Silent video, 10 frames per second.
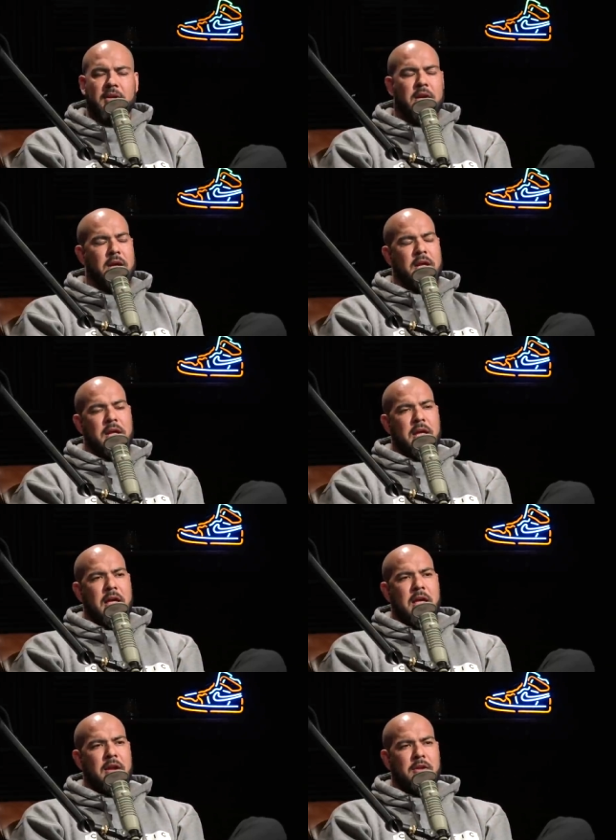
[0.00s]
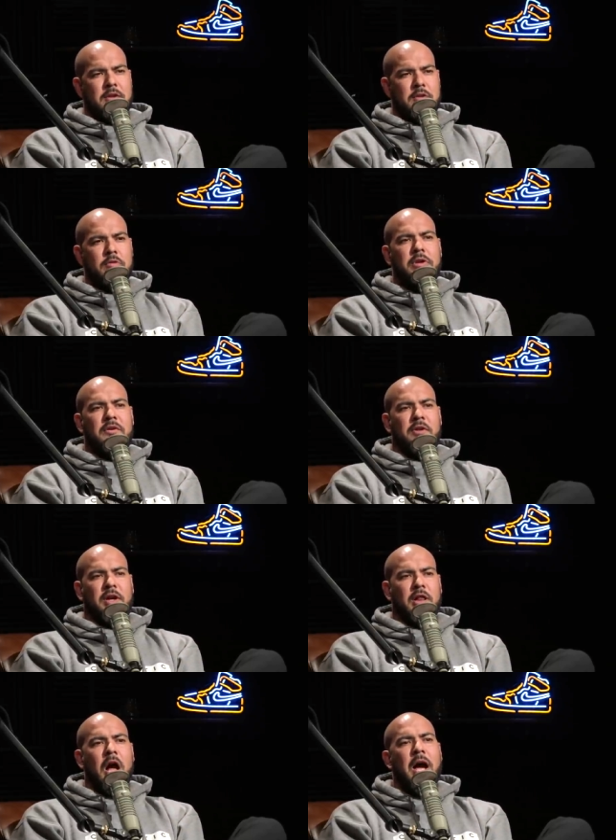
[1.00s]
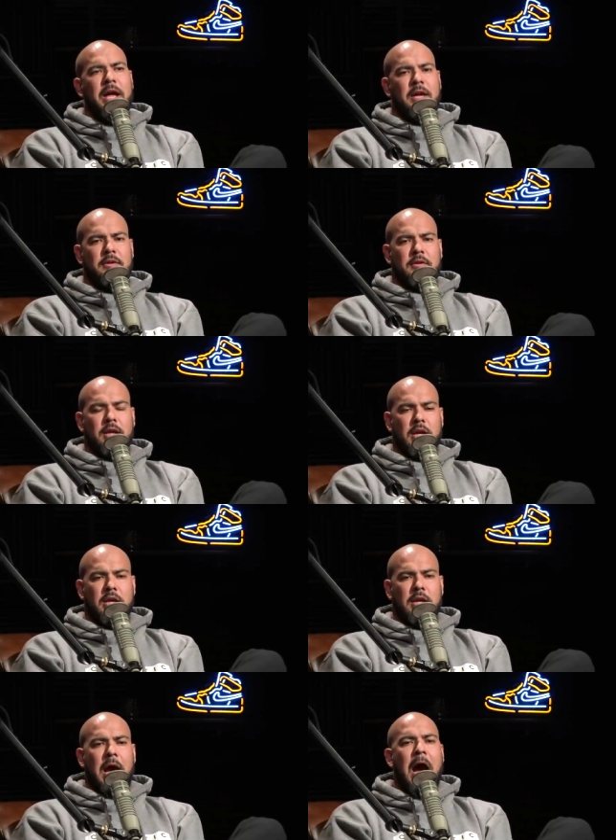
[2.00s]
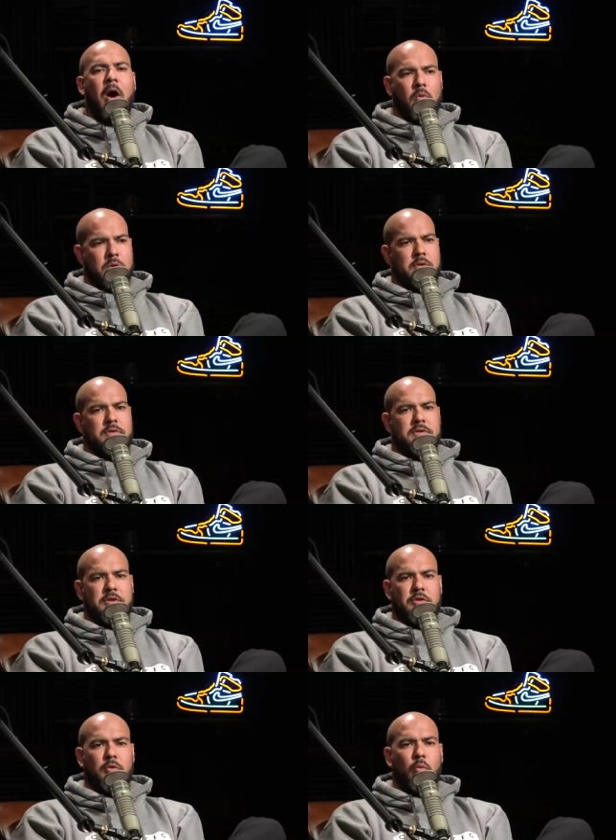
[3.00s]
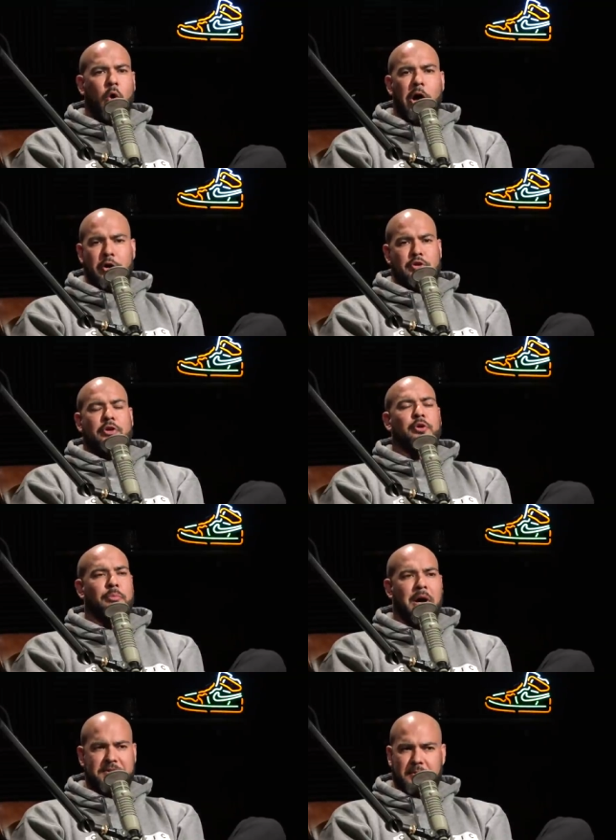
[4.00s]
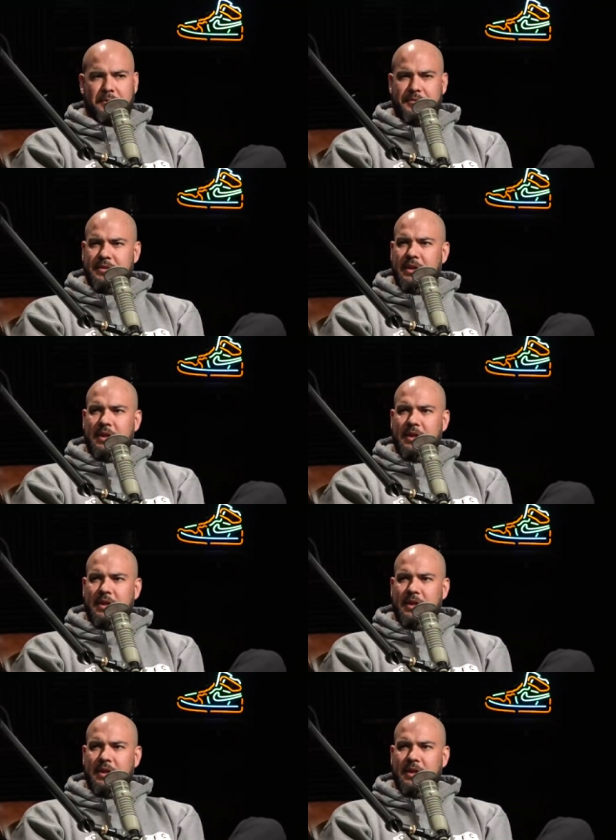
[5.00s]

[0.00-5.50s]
So true. And you give a client an hour to do 1 or 2 muscles,